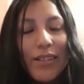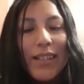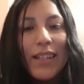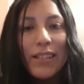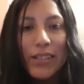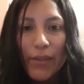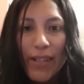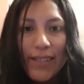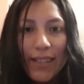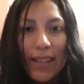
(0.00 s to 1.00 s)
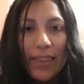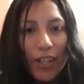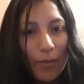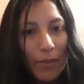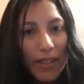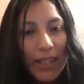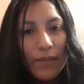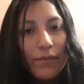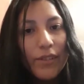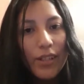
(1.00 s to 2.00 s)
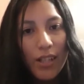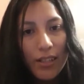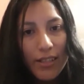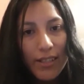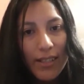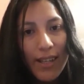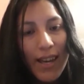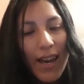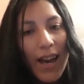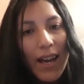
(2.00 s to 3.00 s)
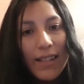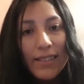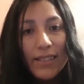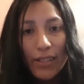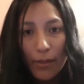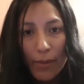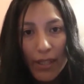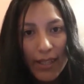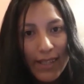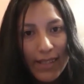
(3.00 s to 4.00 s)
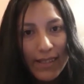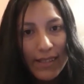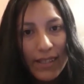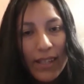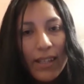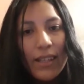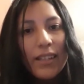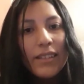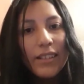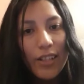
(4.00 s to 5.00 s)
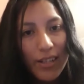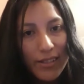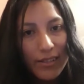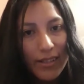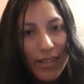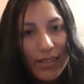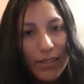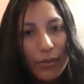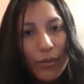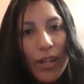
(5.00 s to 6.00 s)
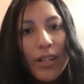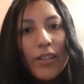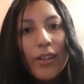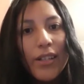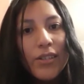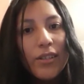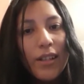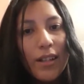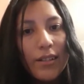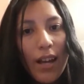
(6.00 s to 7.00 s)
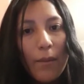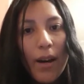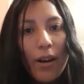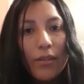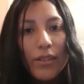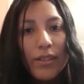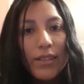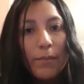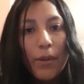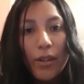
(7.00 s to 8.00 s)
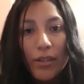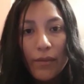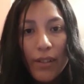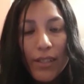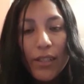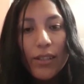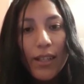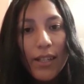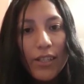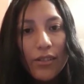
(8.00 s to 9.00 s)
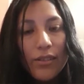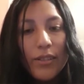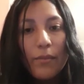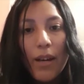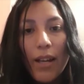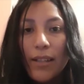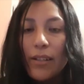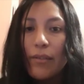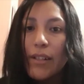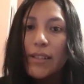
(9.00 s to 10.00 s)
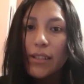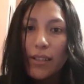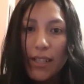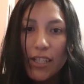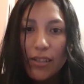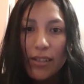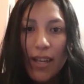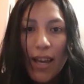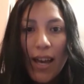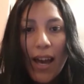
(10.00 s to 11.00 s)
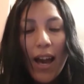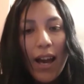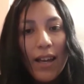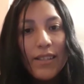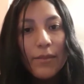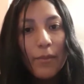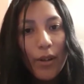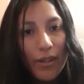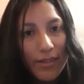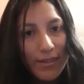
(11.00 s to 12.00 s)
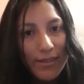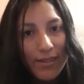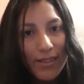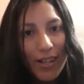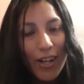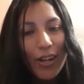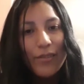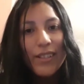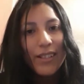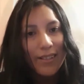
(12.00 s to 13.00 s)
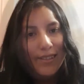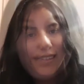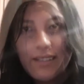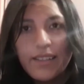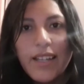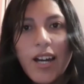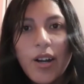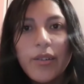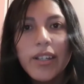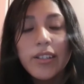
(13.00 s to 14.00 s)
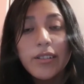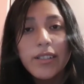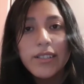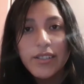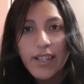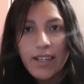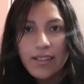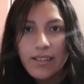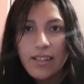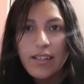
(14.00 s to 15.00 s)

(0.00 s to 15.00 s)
interesting topic in phonology, and the topic is the consonants. We are going to learn about the point of articulation, the manner of articulation, and the voice of the consonant. Now, in order to can